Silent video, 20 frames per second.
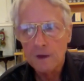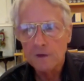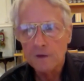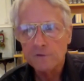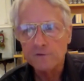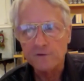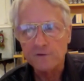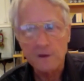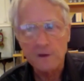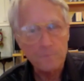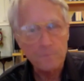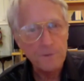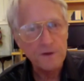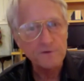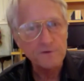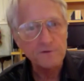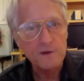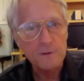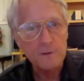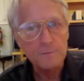Step by
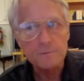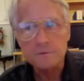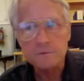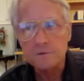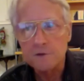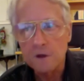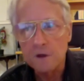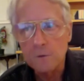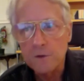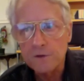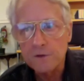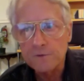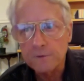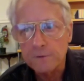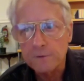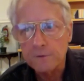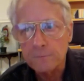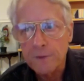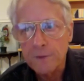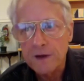step, Doug went through
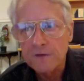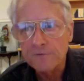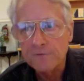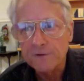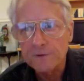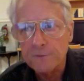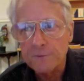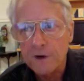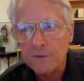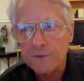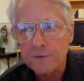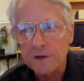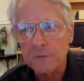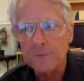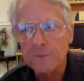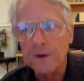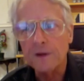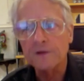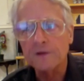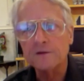the painful departmental
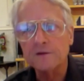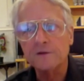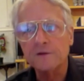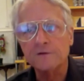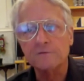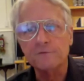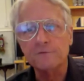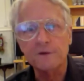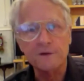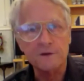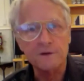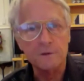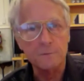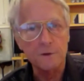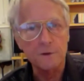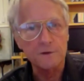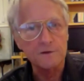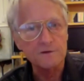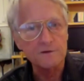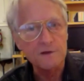politics and funding to
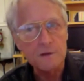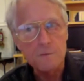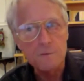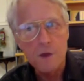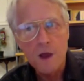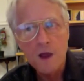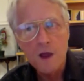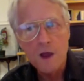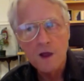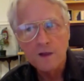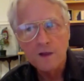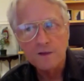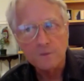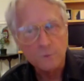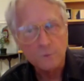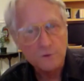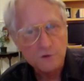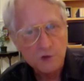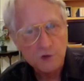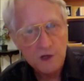build a team that
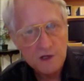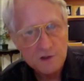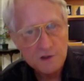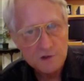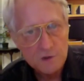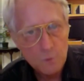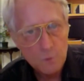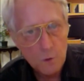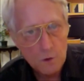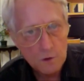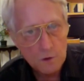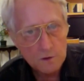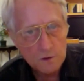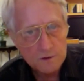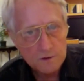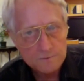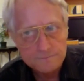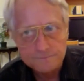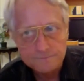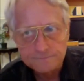would change the world.
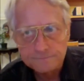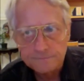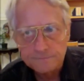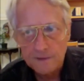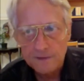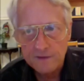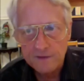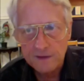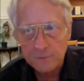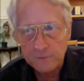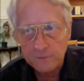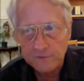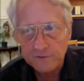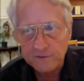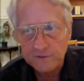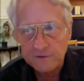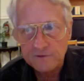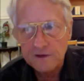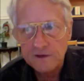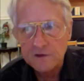That was his
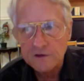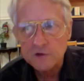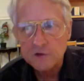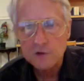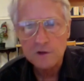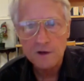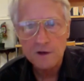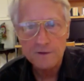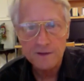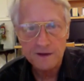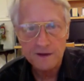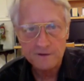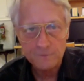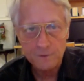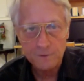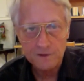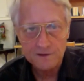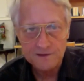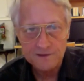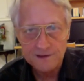intention, and that is
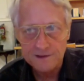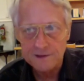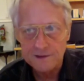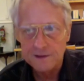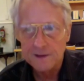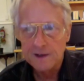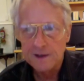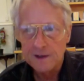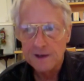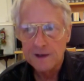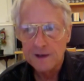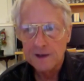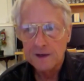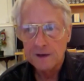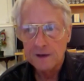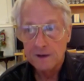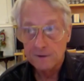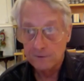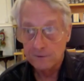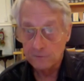what he did,
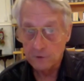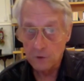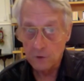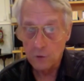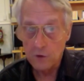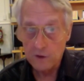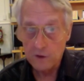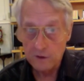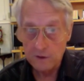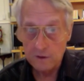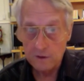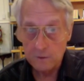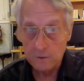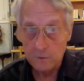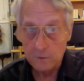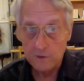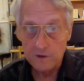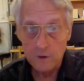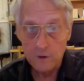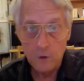though nowhere near
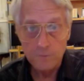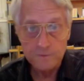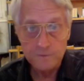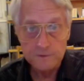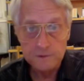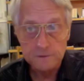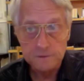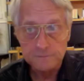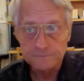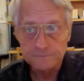what he hoped to do.